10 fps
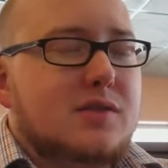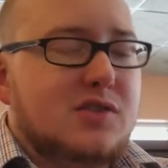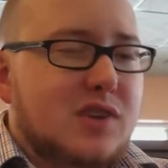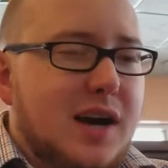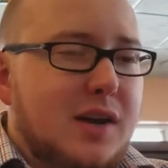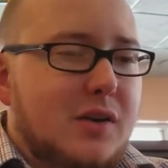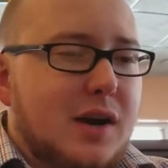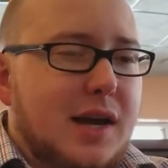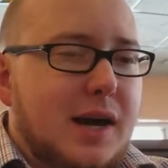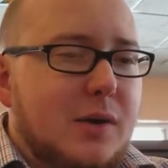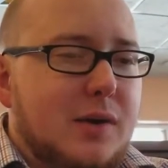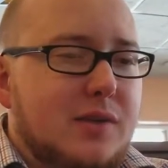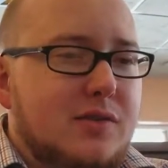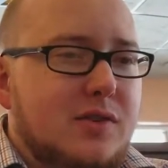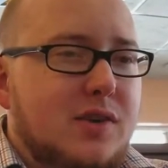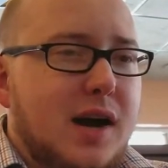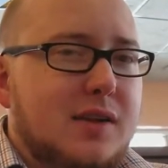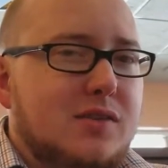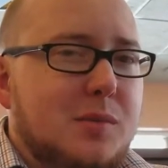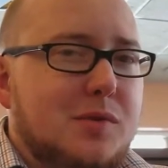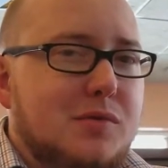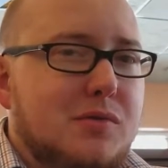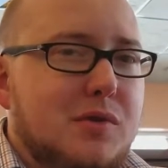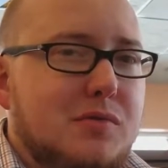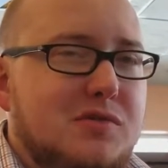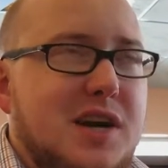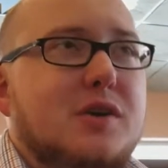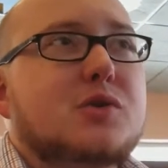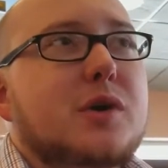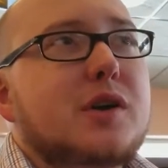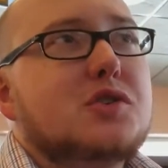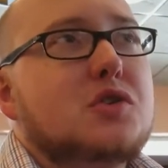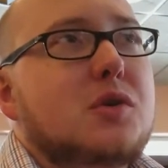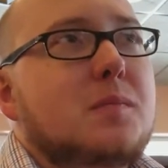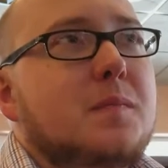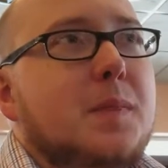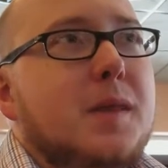designing right now is this concept of territory control.